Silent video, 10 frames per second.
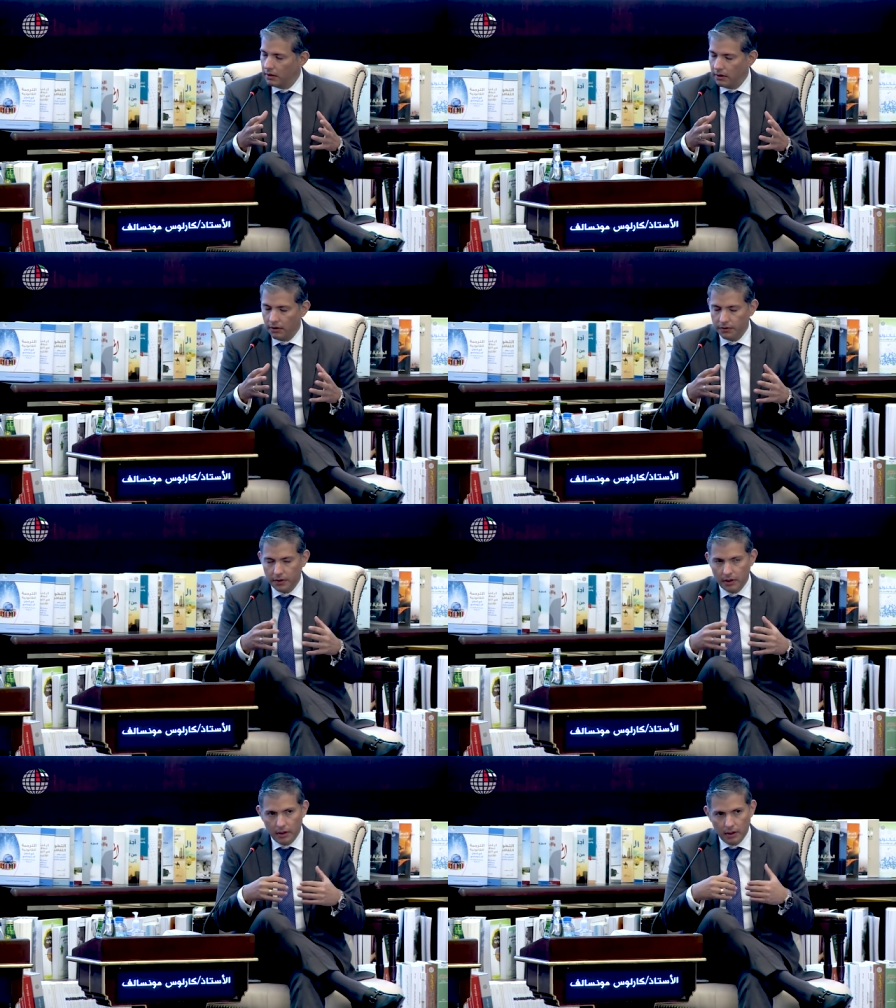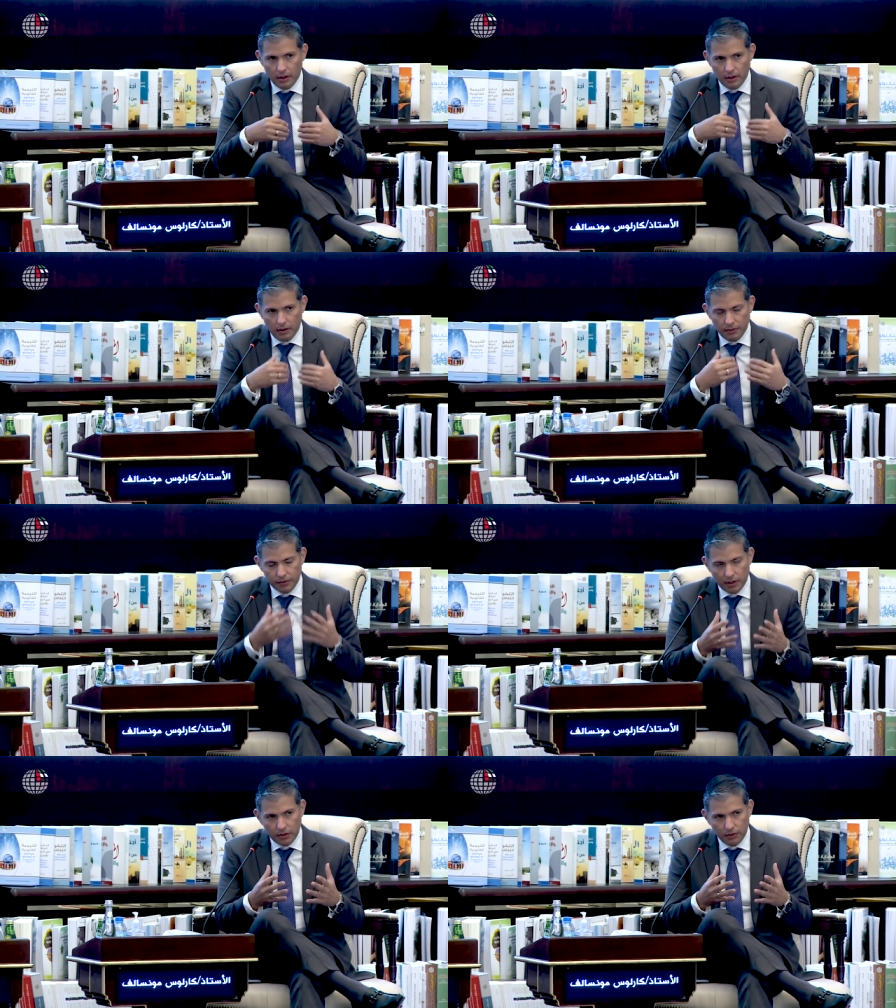of the, of
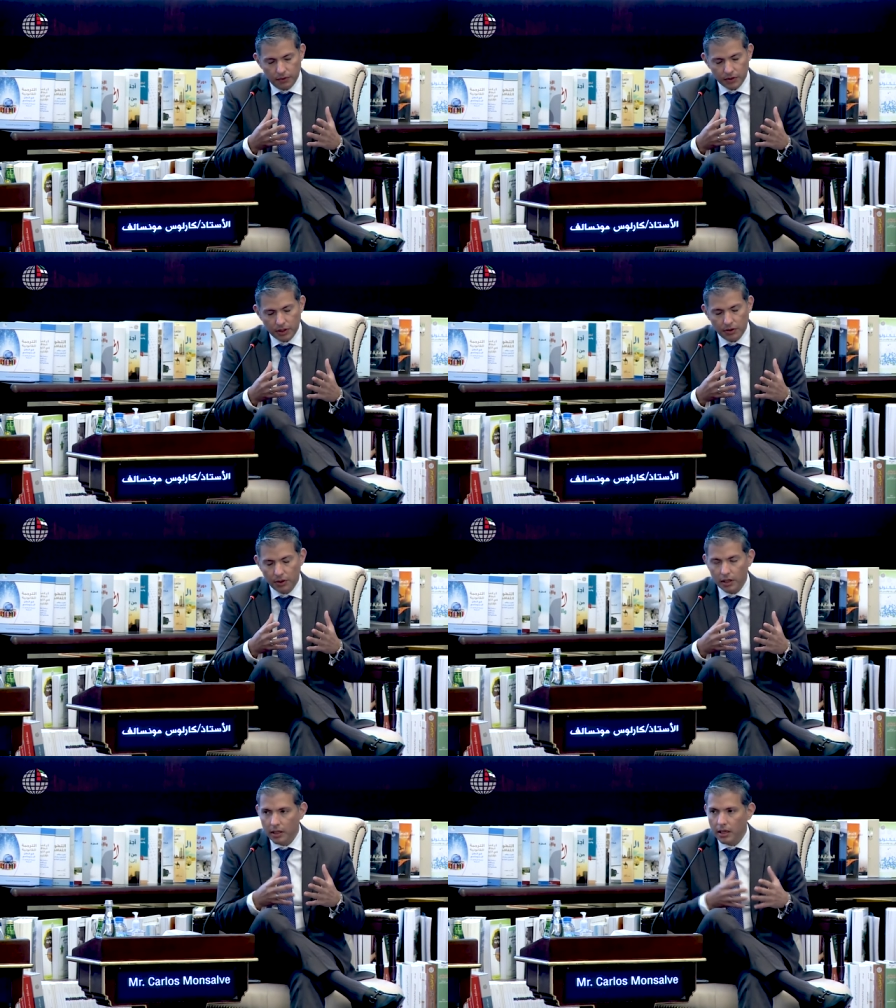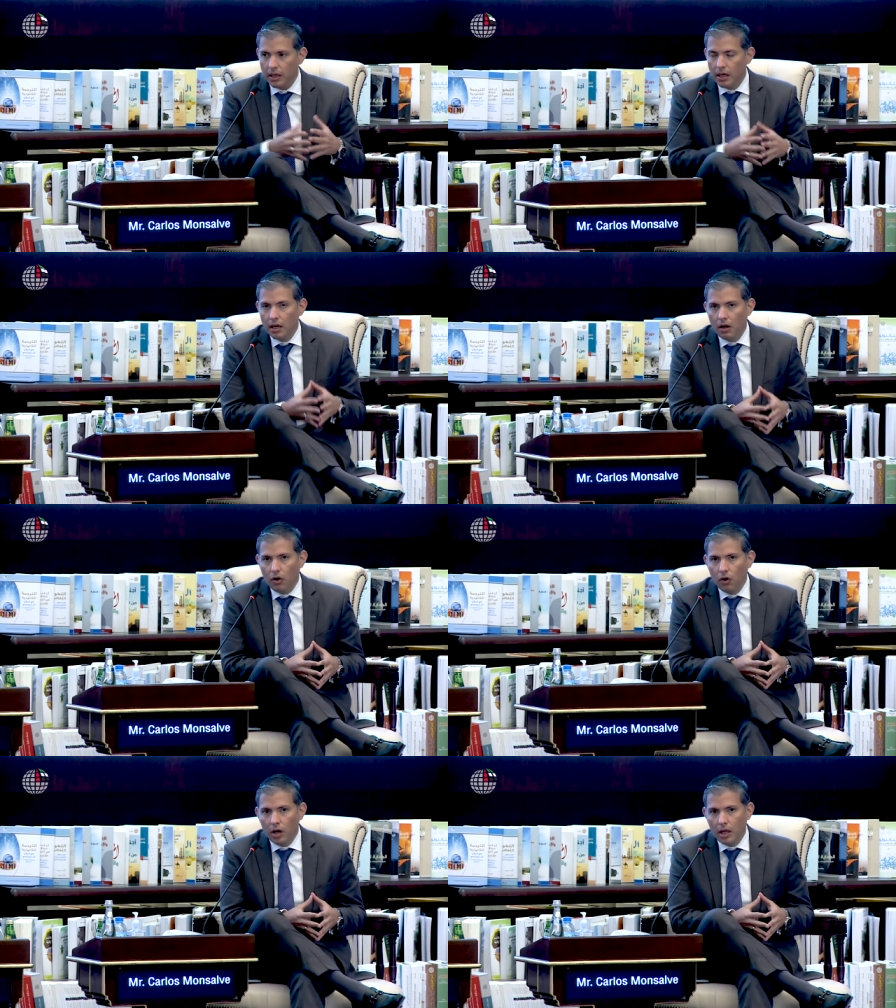secu for security
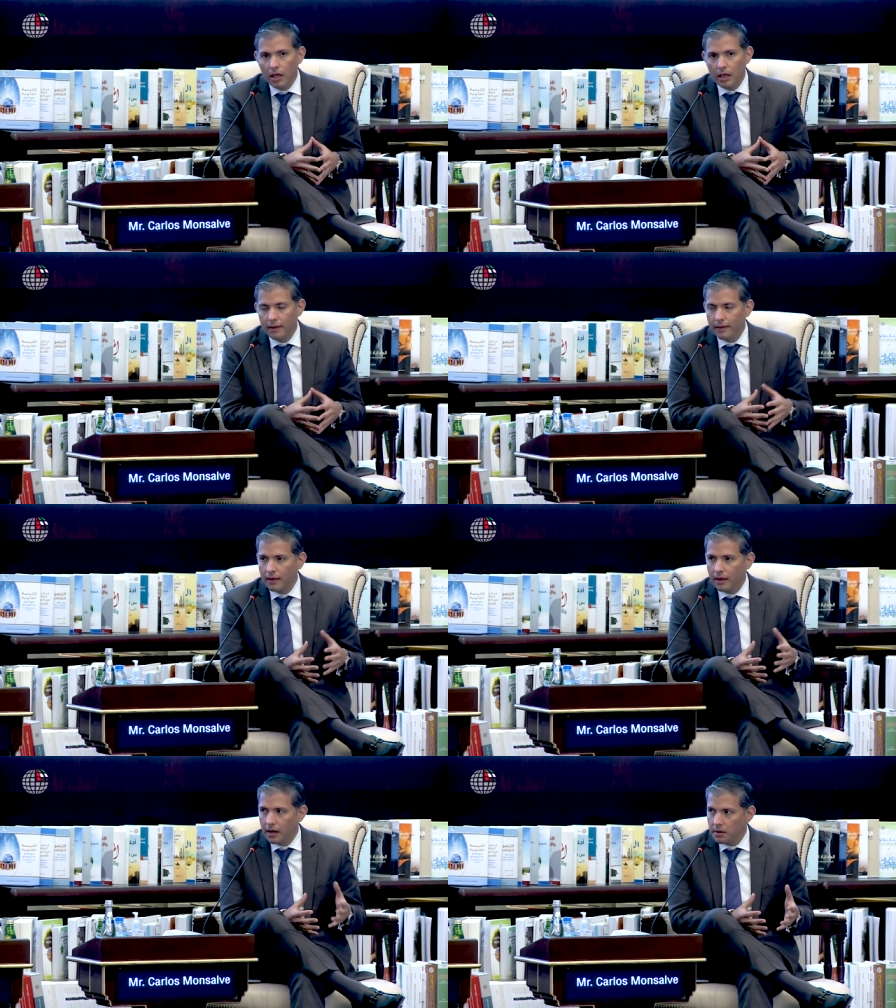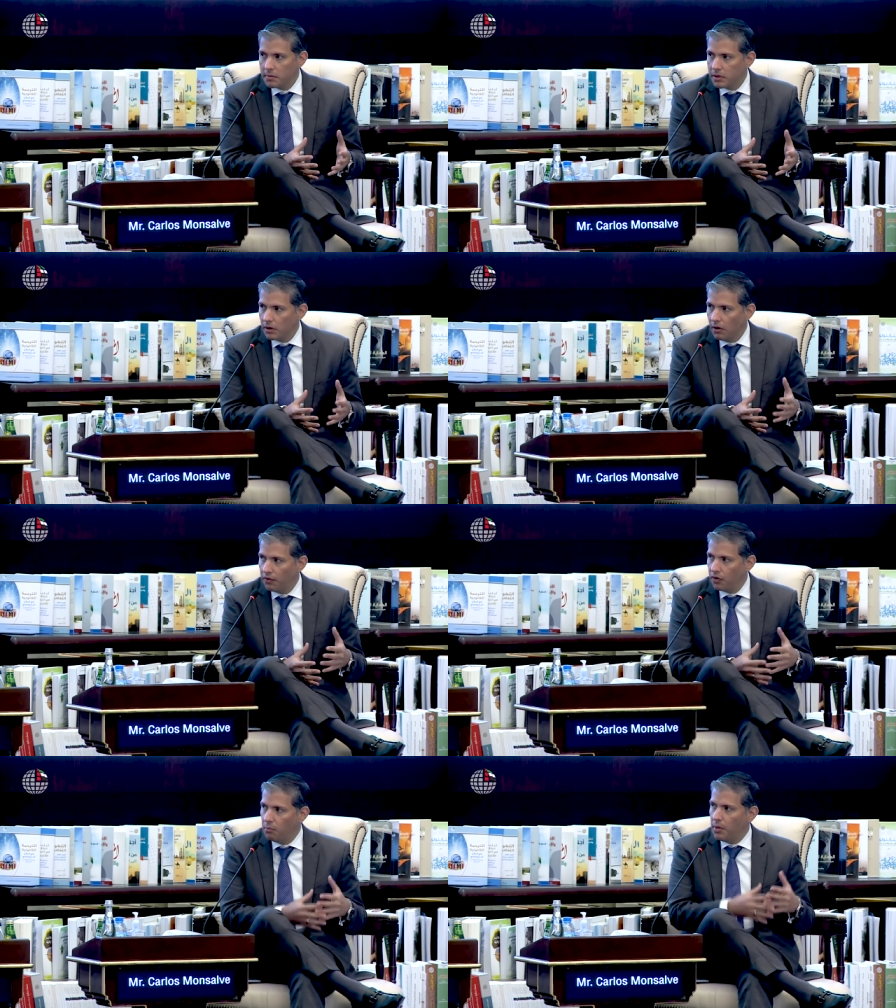only in terms
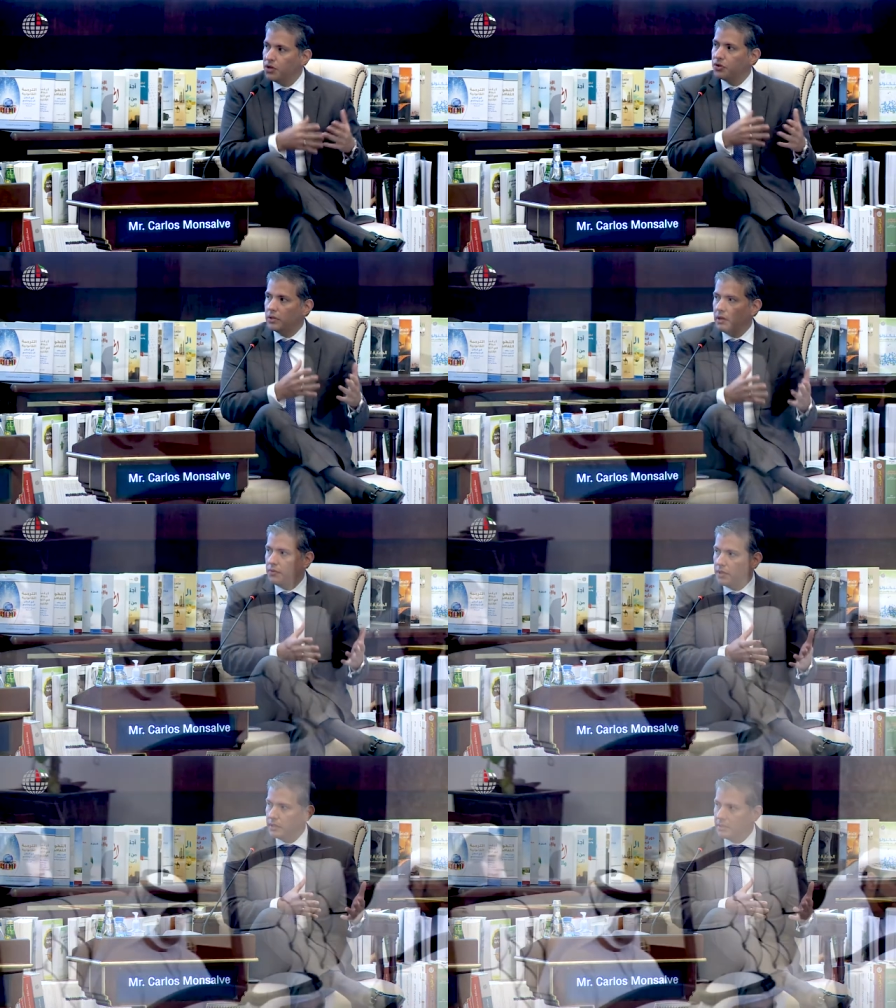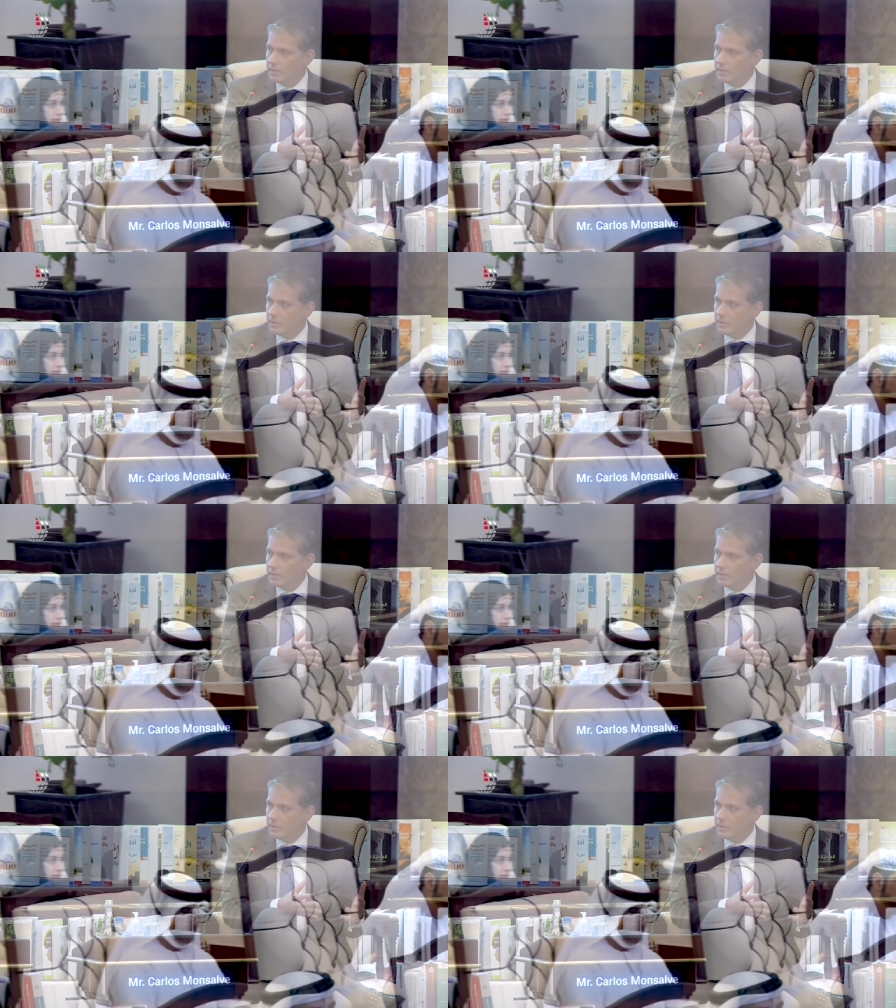of conventional threats.